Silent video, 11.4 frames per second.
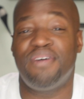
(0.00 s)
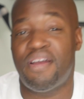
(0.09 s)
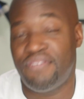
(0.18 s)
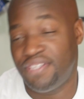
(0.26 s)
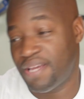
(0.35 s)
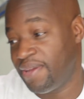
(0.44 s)

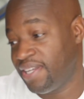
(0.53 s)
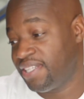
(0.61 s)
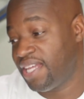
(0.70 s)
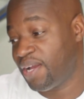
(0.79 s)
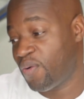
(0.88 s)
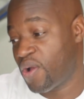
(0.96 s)
every time I get
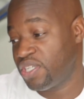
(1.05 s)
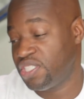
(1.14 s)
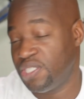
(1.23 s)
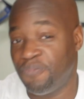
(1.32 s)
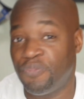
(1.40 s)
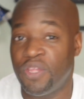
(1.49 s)
that
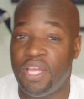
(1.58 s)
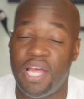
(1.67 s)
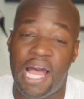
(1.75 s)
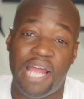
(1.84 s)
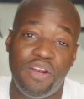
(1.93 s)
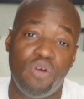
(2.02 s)
question.
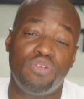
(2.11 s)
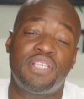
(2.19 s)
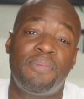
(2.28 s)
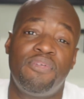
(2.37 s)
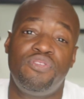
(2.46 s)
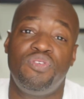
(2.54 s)
I know
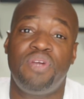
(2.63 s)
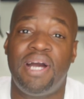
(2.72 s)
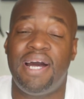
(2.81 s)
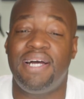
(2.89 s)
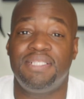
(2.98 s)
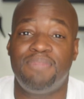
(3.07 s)
some of you
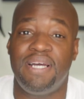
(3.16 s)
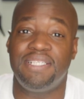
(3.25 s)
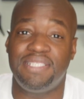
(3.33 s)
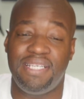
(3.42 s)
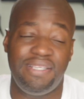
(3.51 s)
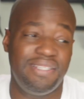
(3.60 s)
guys might
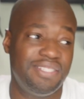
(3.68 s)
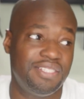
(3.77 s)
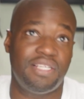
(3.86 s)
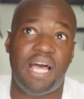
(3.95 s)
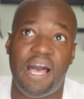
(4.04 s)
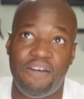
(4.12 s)
say this
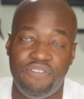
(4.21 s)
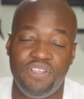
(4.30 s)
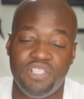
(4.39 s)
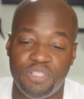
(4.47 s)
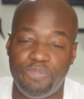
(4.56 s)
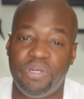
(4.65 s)
is
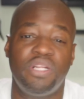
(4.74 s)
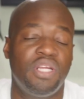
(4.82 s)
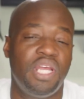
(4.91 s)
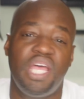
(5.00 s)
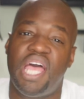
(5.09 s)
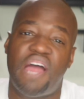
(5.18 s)
obvious, but
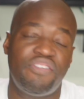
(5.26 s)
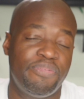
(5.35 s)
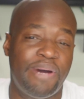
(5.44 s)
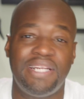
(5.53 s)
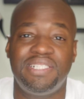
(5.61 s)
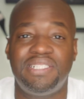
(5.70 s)

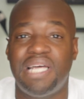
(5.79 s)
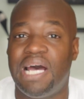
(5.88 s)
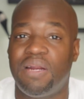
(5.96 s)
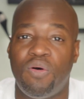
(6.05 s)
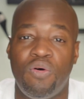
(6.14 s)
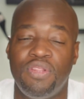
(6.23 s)
everybody's
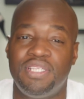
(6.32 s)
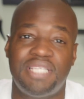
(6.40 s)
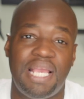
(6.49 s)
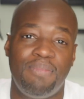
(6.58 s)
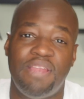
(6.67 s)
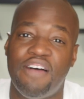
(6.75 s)
not on the
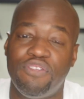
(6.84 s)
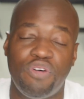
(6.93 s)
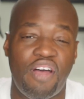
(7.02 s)
same level.